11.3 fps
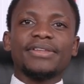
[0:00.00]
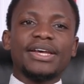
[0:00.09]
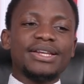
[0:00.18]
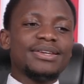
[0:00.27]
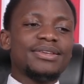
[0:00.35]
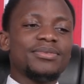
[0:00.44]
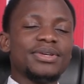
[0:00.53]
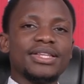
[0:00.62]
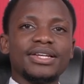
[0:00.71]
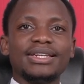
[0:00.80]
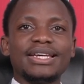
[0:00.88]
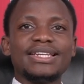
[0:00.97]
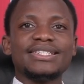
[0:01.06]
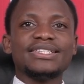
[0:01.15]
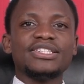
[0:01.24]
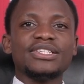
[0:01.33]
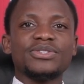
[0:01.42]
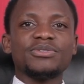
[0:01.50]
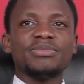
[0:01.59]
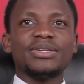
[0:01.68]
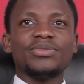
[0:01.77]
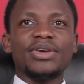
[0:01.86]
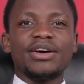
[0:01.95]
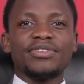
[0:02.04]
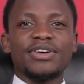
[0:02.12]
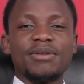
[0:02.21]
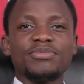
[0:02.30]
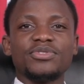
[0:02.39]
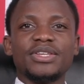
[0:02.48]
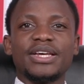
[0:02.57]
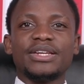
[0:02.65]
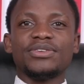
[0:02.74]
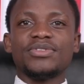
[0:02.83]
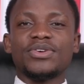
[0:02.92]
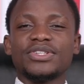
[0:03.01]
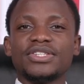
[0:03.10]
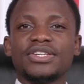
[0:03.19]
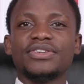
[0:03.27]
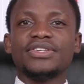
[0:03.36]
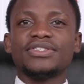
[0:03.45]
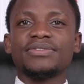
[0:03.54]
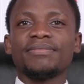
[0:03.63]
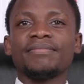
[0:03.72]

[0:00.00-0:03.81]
And with that, ladies and gentlemen, we have come to the end of our series.